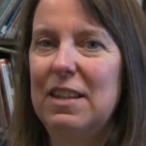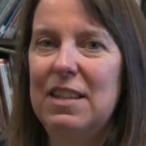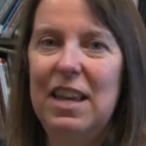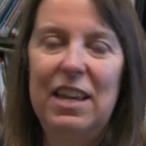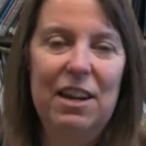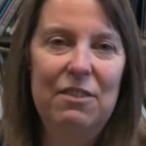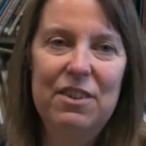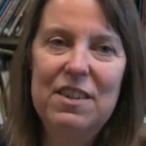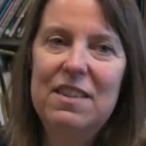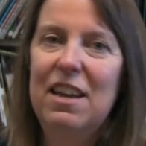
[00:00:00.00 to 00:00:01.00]
take care of
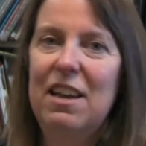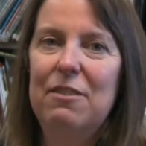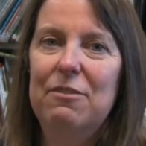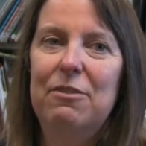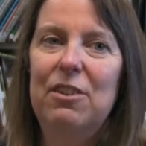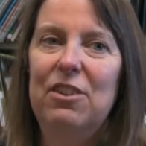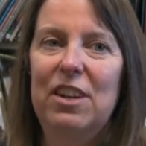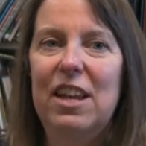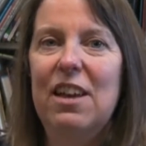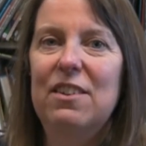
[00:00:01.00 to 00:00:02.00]
our stuff, we're
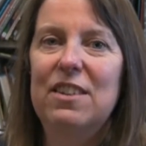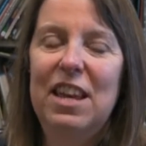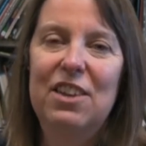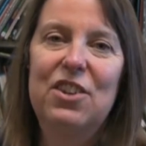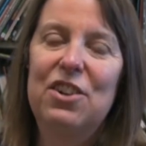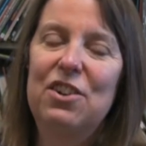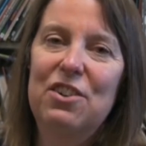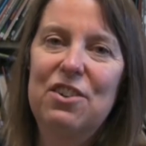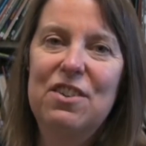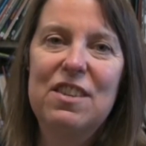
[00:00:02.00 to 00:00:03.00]
learning how to take
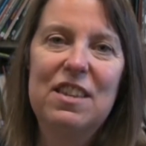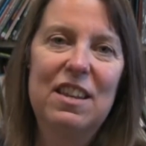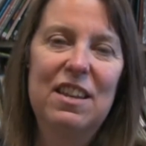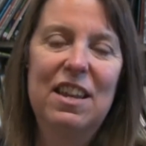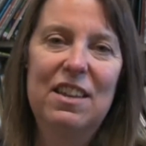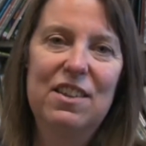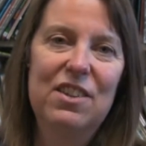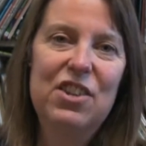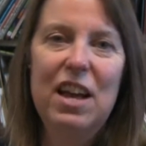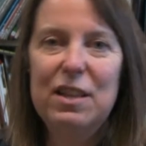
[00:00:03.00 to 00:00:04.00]
turns and
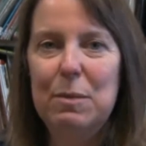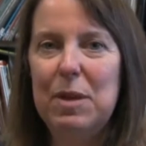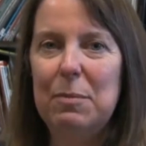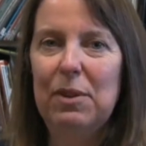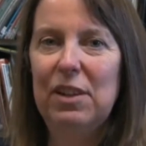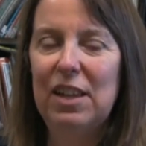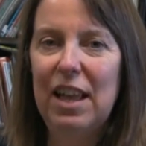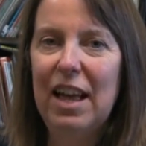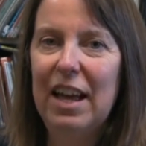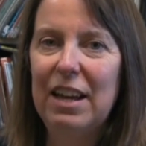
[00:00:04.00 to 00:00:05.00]
chat to people in
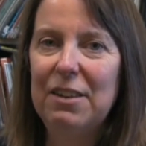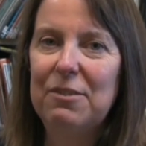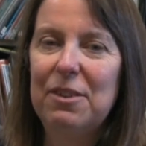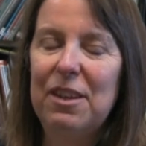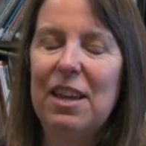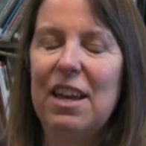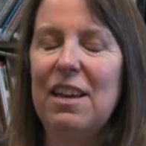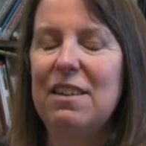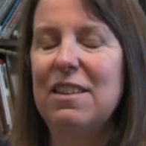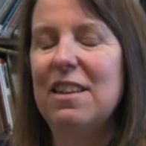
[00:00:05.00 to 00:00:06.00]
line,
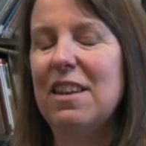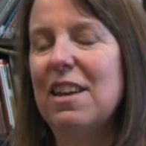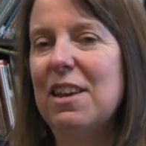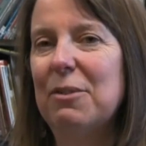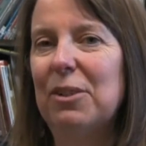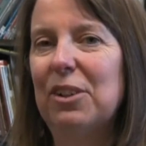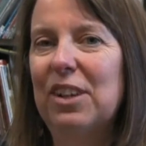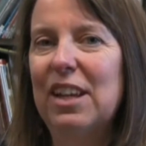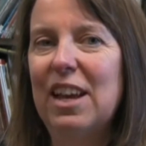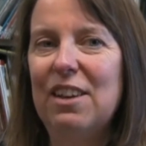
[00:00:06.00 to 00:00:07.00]
and we're
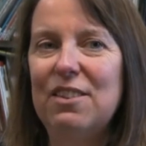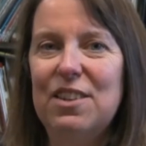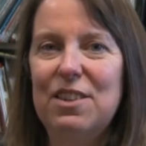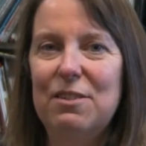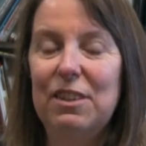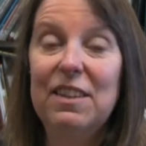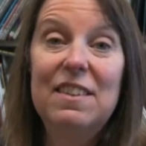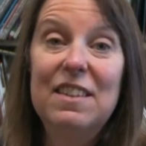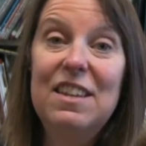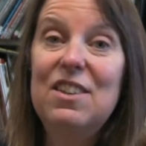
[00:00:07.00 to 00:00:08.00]
learning how to
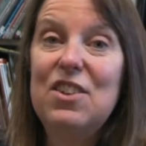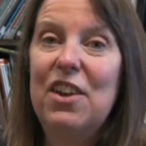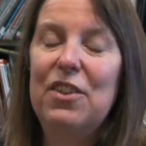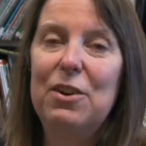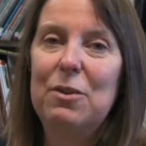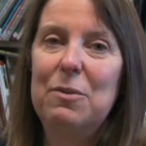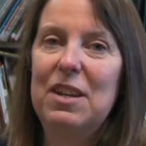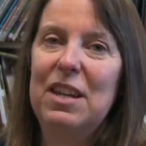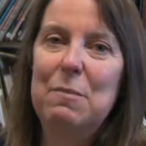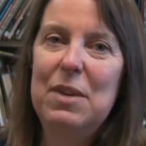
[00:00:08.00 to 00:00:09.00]
listen to each other when
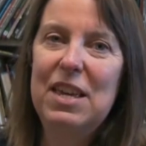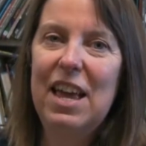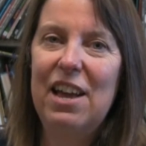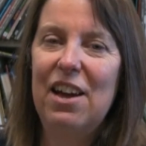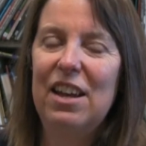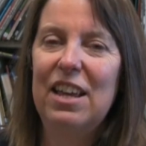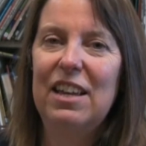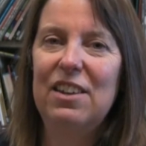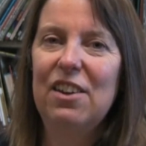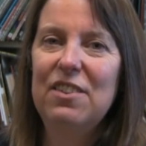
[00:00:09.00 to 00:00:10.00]
it can be chaotic,
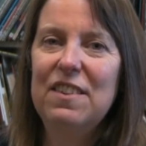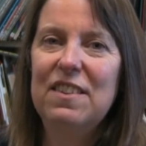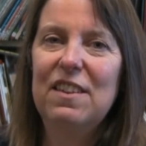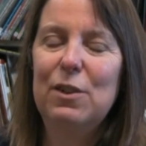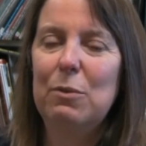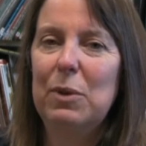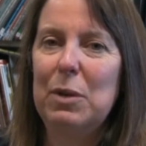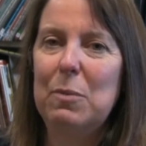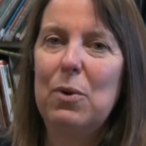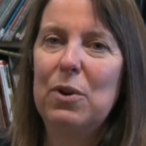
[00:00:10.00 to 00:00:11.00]
and all these things are really
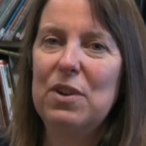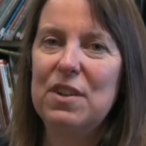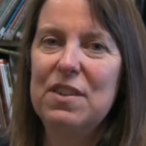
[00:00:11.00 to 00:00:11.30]
important.